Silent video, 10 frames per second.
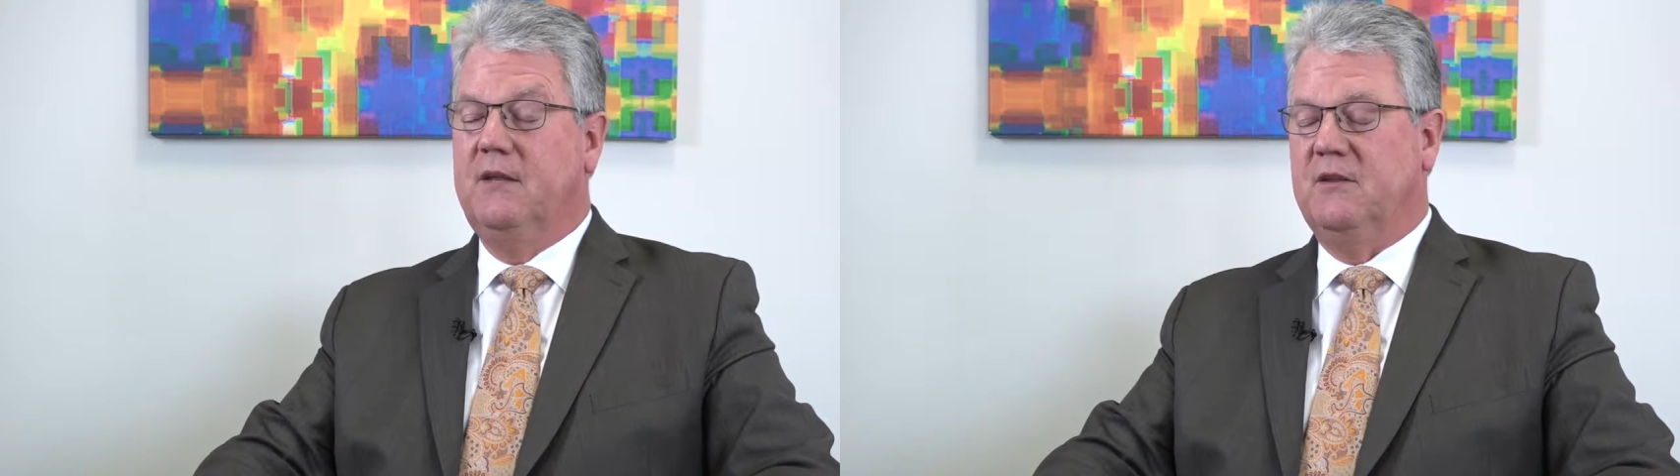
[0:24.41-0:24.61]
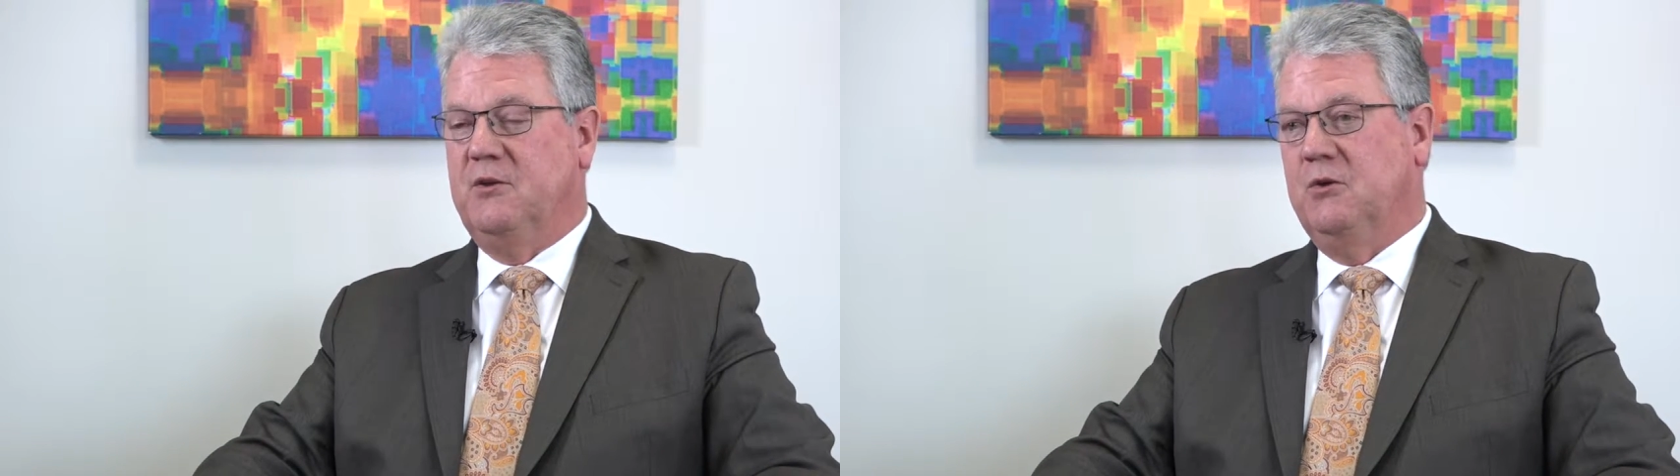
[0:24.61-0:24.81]

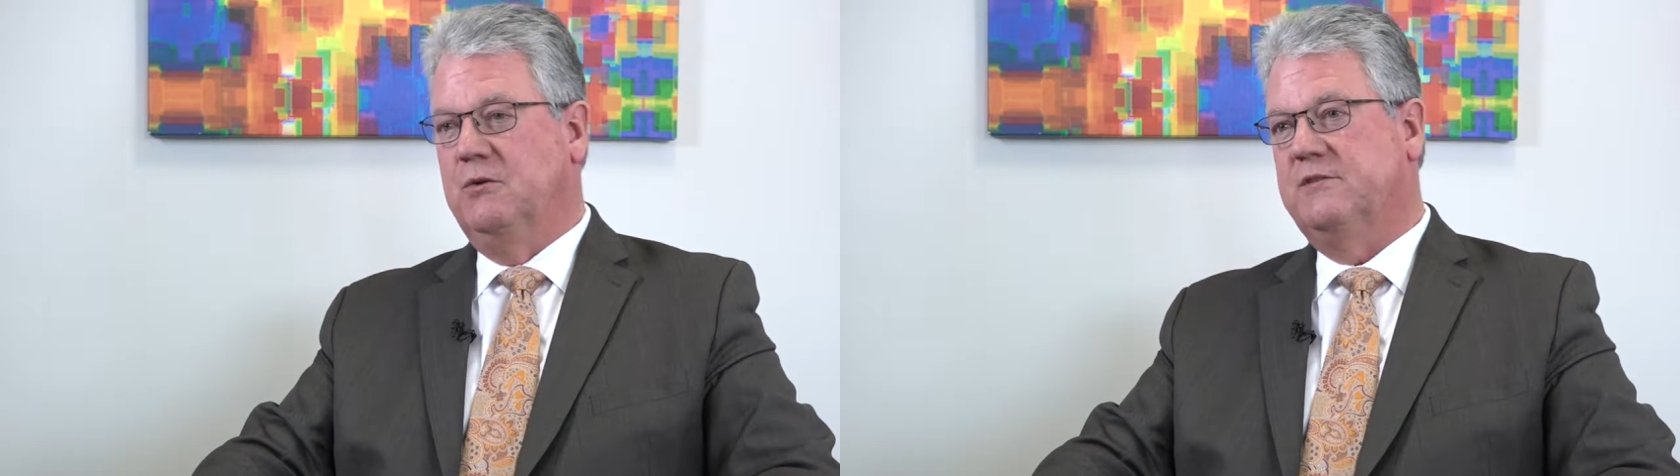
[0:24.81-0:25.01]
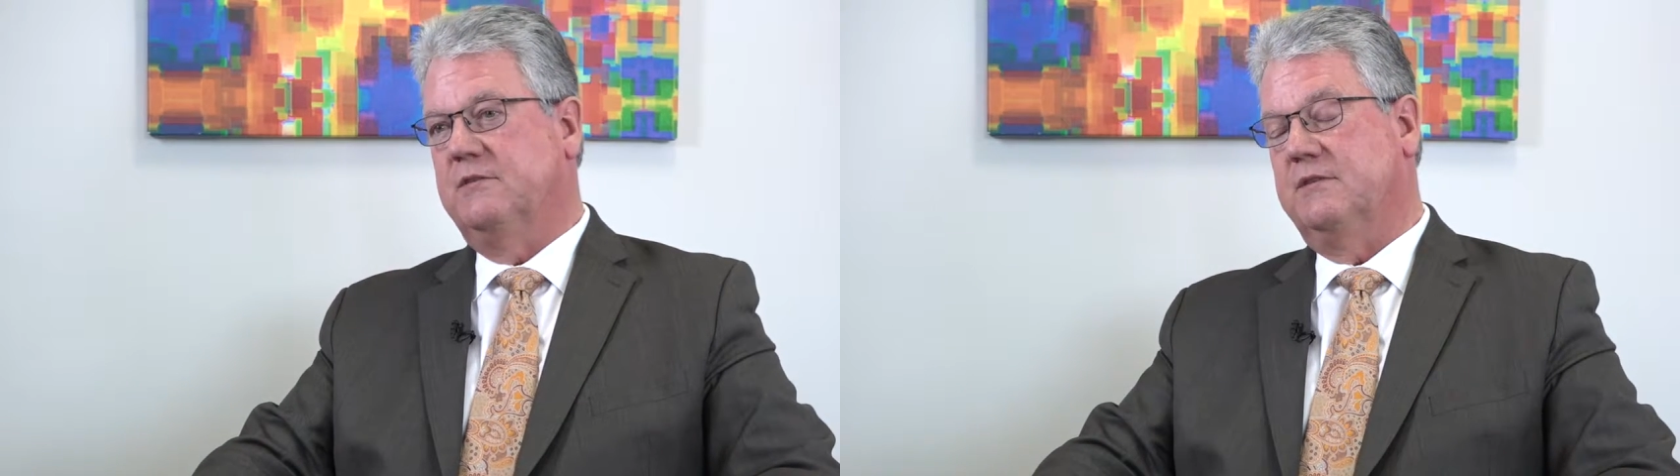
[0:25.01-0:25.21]
the
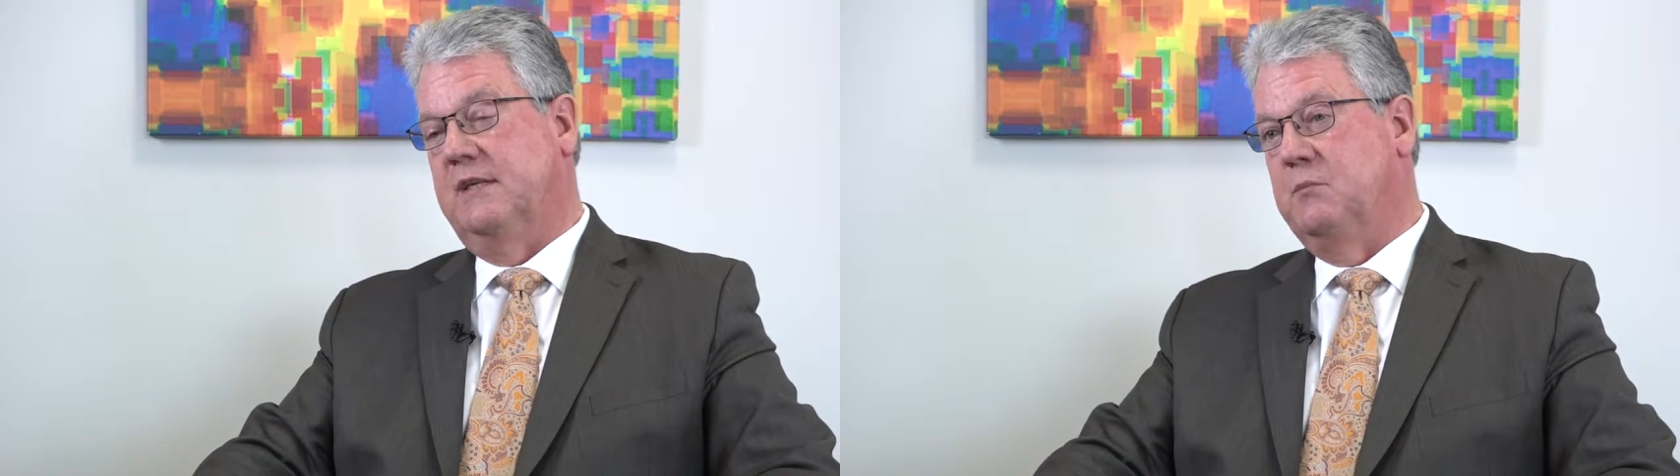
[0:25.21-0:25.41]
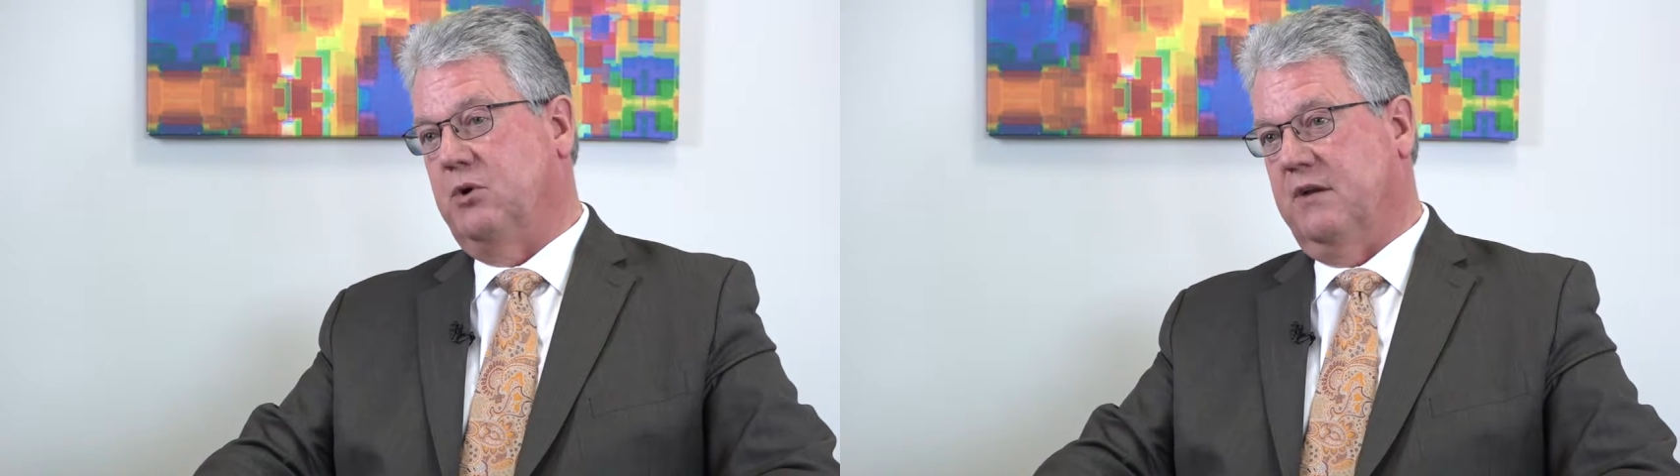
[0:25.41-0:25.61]
use
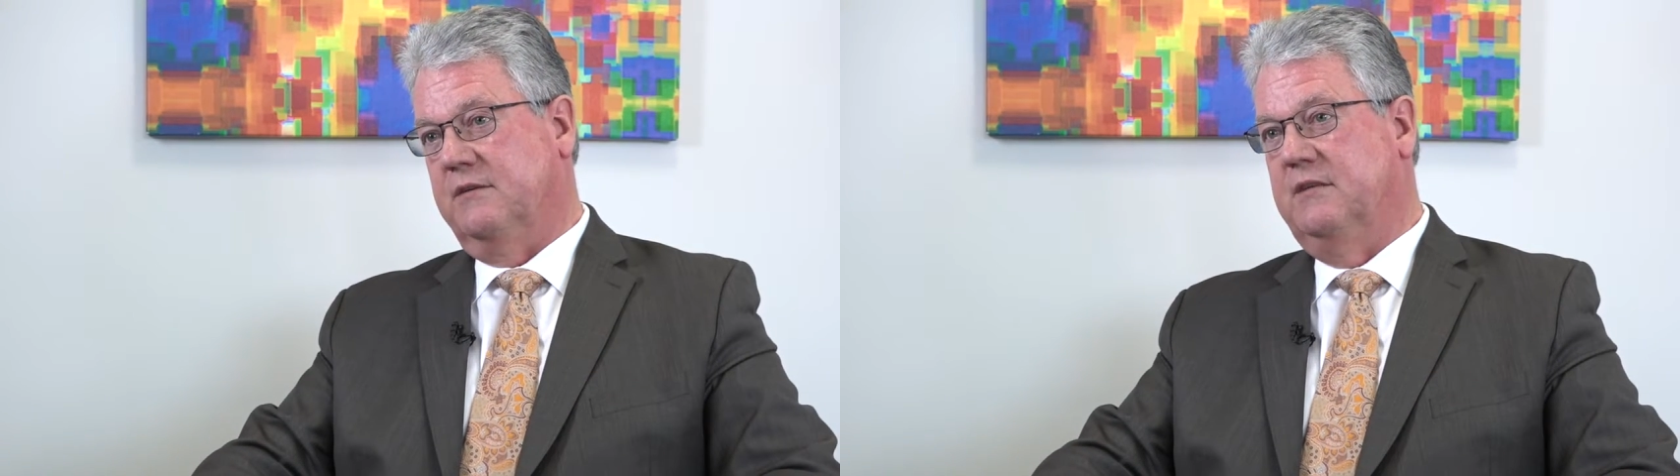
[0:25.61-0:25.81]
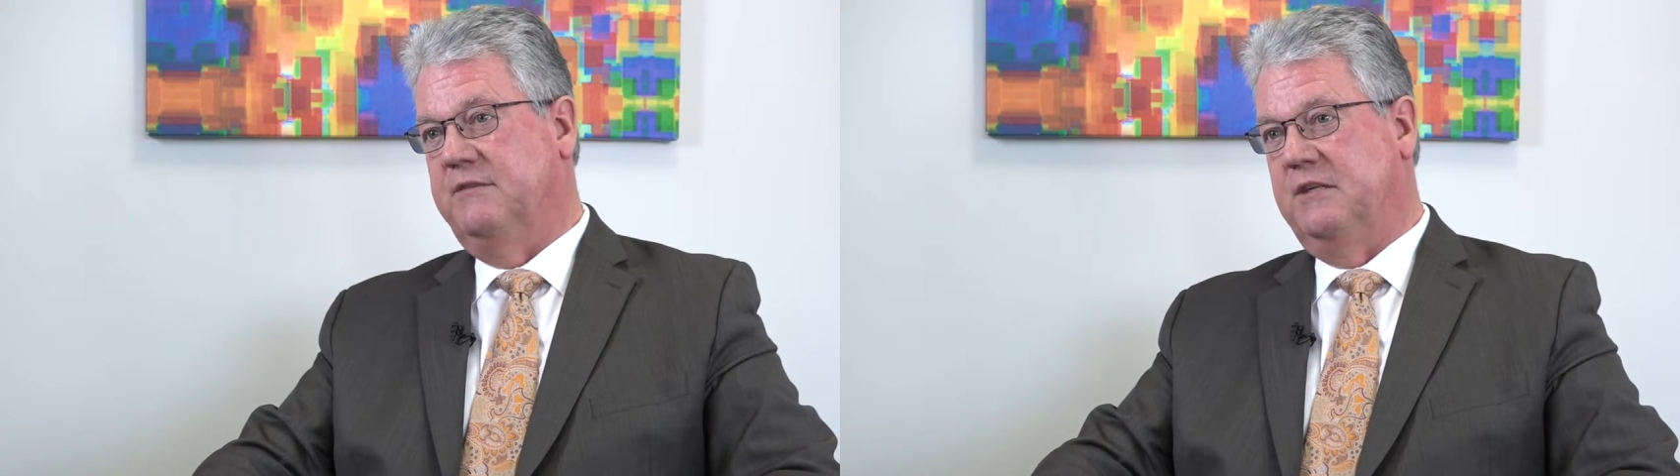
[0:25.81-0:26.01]
and
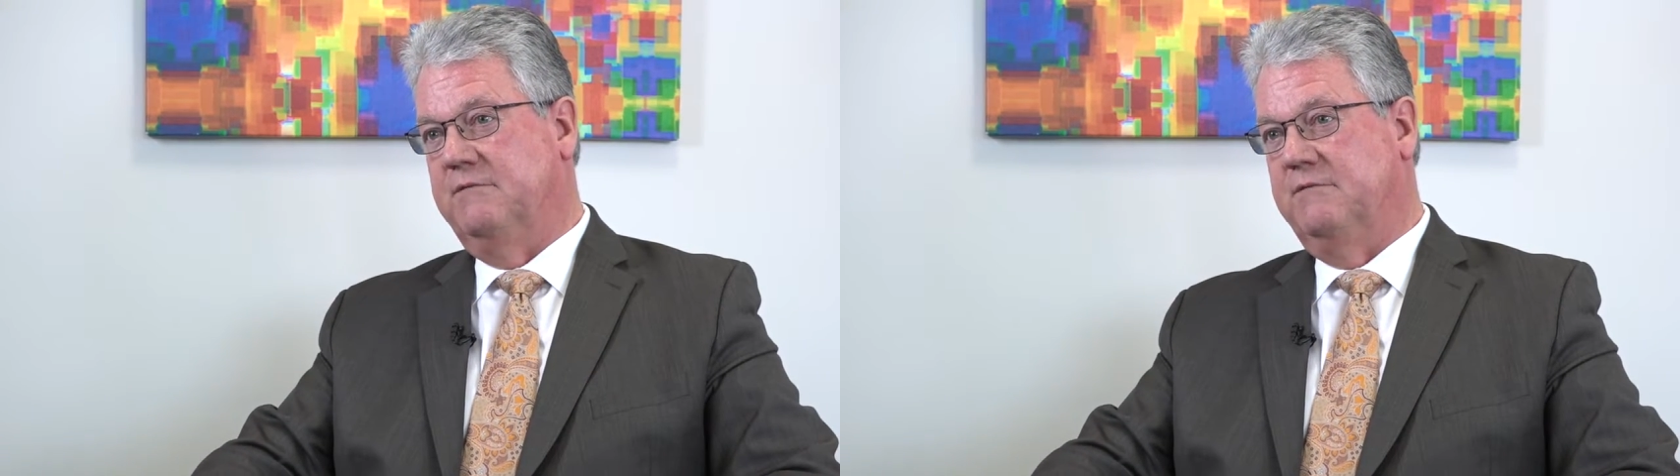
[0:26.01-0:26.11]
productivity